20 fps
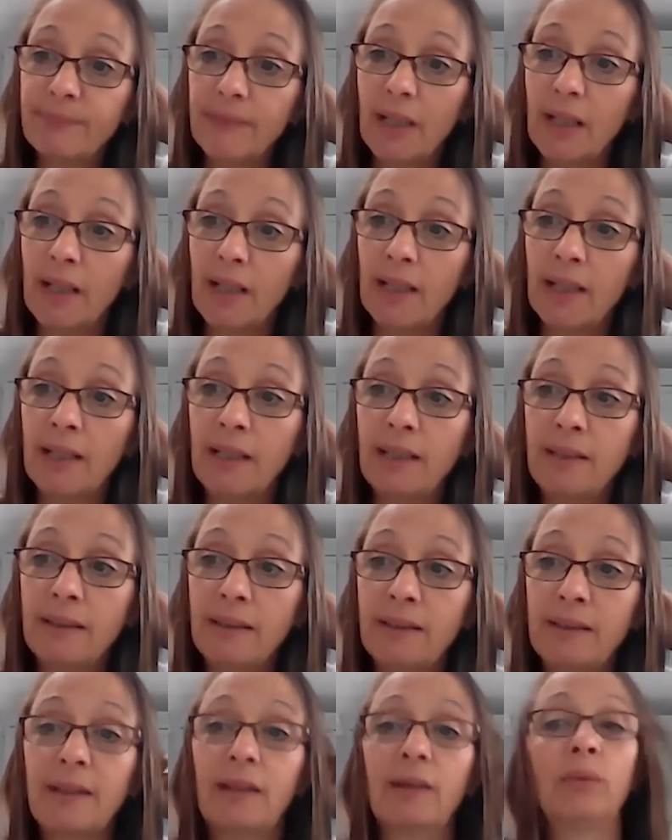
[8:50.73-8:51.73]
I
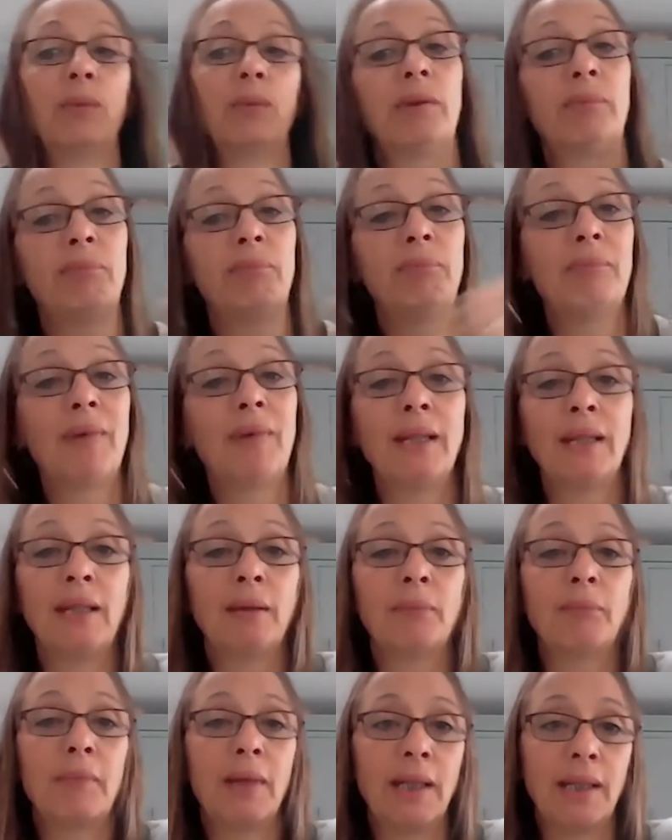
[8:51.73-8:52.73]
dealt with
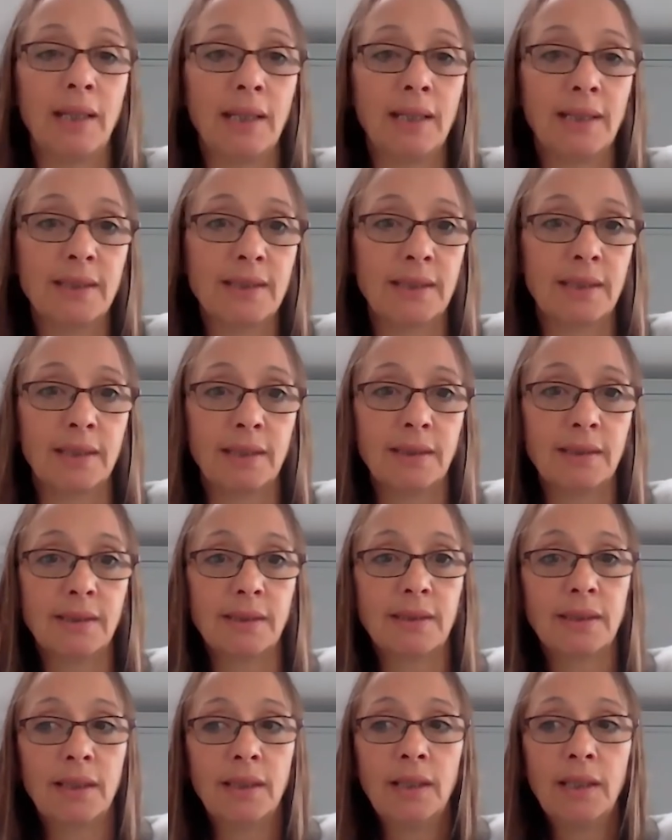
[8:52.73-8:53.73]
many
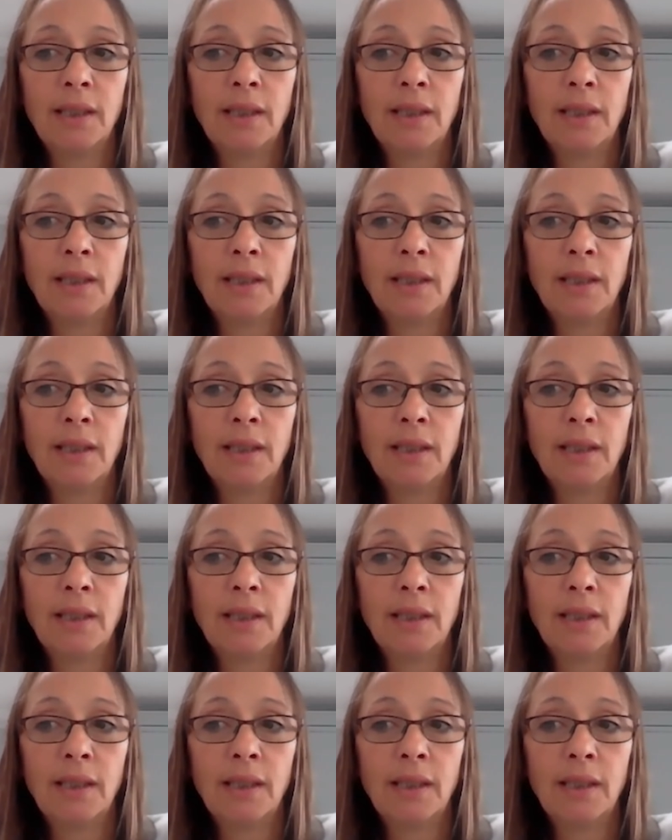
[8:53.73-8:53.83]
incidents.